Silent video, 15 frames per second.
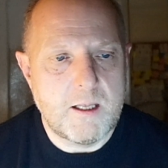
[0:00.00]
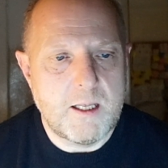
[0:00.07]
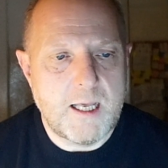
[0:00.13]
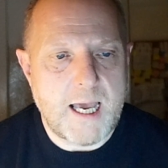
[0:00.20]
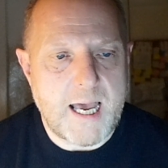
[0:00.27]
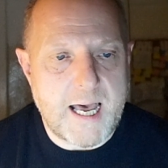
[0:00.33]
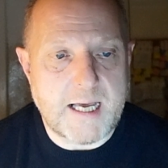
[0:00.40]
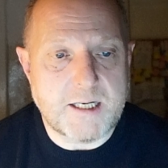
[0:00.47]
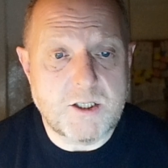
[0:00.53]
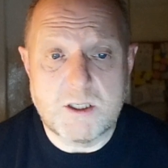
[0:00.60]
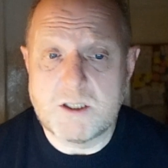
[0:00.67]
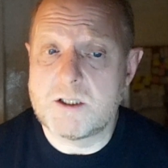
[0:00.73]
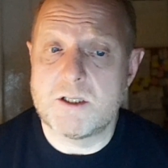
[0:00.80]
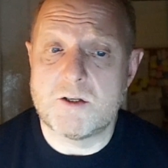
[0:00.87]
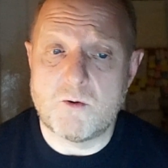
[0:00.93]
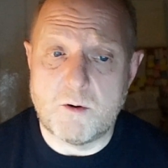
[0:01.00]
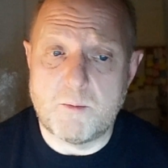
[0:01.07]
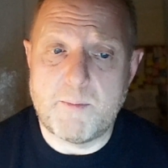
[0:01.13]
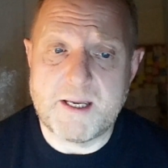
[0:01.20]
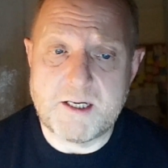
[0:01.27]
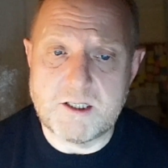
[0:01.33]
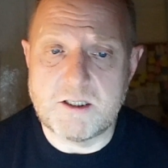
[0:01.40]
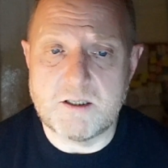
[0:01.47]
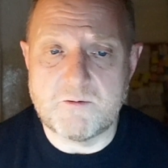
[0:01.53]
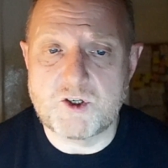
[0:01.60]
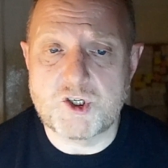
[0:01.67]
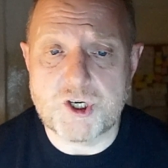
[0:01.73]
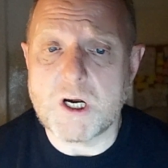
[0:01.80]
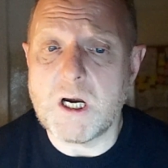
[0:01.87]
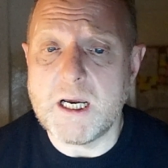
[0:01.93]
Add to the repetitive
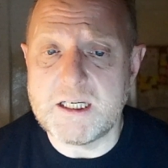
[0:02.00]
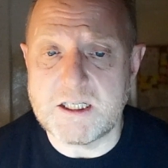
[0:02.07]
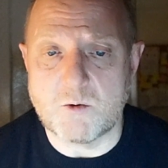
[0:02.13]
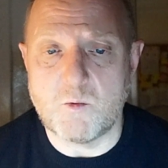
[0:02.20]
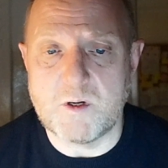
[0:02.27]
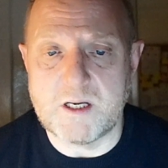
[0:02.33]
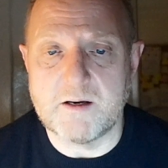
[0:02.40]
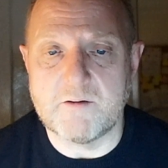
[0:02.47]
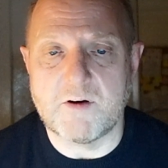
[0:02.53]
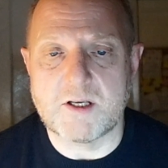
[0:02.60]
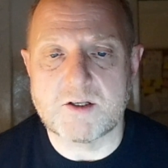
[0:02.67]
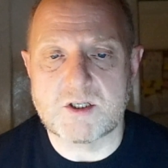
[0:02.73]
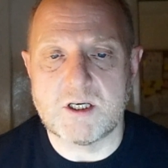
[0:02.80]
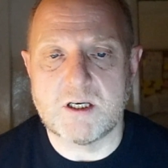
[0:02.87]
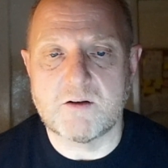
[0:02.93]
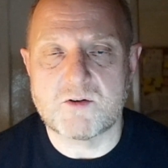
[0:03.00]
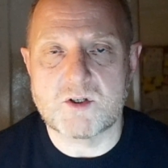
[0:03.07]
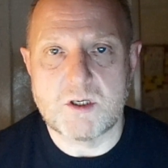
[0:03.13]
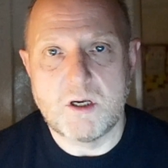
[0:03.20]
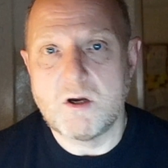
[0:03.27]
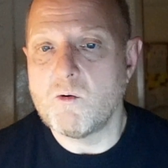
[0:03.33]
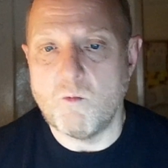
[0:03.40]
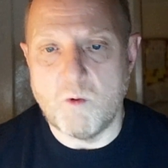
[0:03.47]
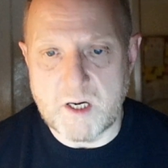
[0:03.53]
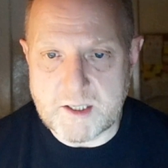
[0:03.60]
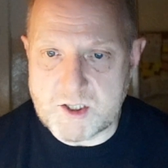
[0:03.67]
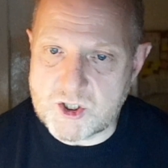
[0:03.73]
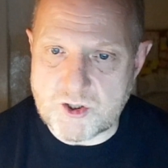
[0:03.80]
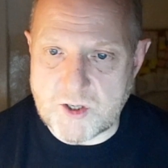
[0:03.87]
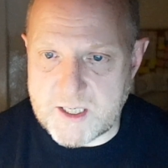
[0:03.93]
chiding we give ourselves, work
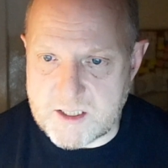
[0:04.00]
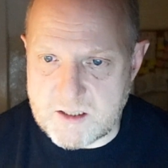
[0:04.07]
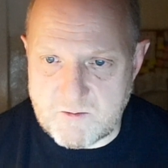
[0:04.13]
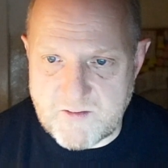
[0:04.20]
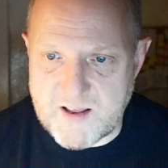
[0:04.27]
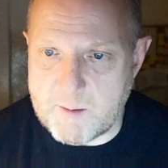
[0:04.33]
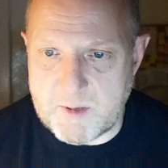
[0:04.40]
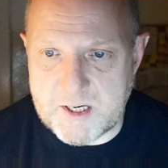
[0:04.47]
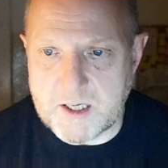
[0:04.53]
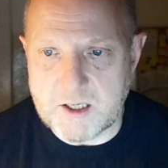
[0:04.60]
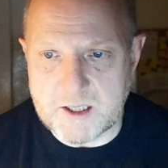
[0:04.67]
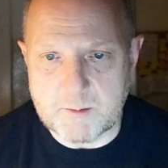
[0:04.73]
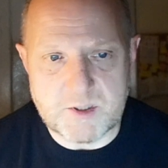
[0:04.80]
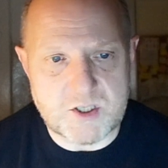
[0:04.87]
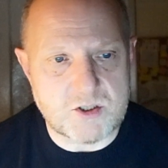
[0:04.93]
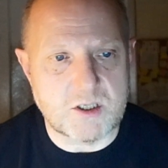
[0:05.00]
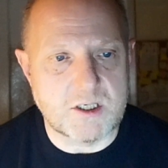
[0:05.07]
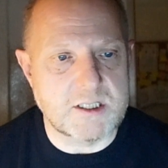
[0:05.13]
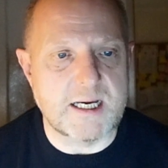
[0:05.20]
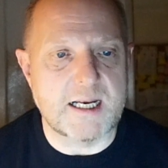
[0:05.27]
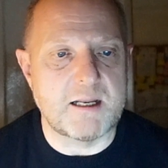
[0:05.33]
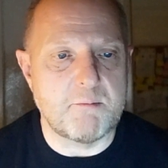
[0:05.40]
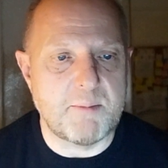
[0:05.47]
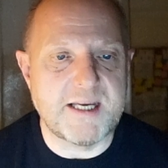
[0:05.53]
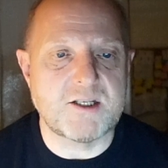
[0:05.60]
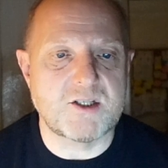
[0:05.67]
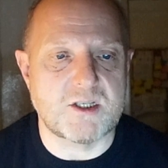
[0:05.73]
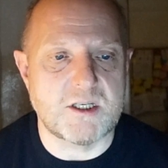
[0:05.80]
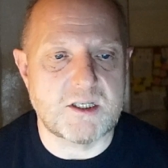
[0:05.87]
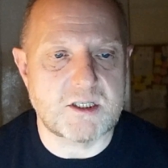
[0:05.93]
stress and family arguments on a daily
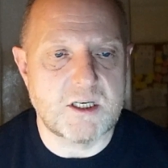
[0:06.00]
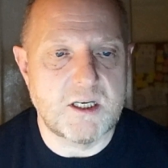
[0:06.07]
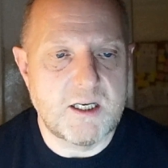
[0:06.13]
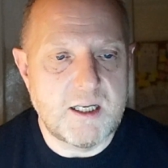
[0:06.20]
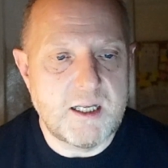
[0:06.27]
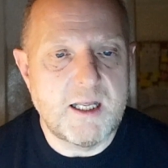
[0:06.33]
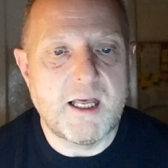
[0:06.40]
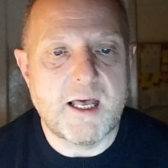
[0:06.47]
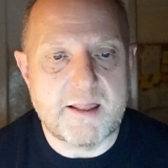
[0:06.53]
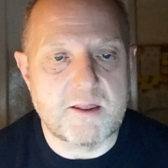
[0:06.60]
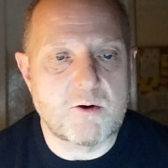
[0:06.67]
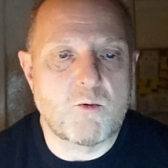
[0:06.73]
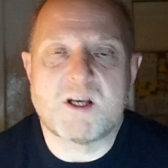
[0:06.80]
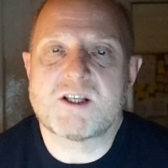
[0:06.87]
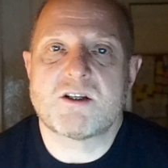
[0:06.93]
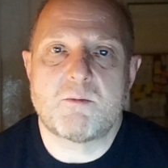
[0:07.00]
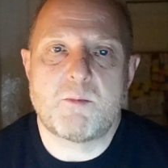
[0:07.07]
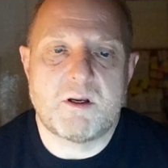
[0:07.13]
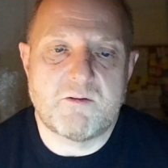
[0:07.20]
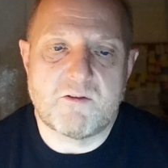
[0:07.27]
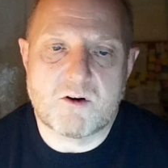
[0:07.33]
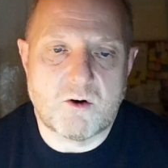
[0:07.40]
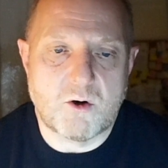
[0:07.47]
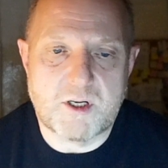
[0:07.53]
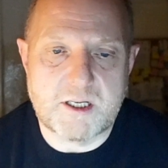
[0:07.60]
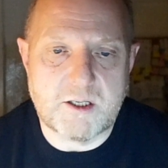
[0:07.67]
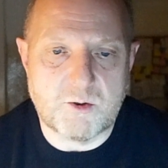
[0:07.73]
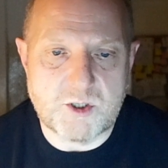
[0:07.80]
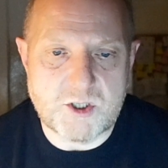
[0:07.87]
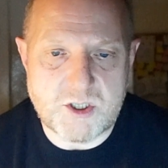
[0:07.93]
basis, and the recipe for chronic
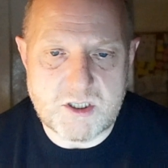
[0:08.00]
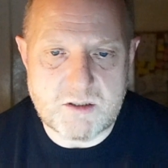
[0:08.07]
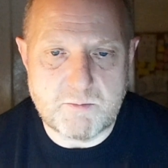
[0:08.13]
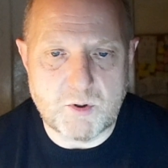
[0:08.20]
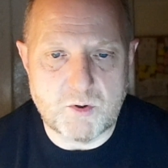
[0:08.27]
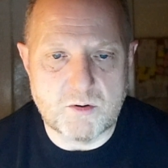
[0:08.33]
illness is born.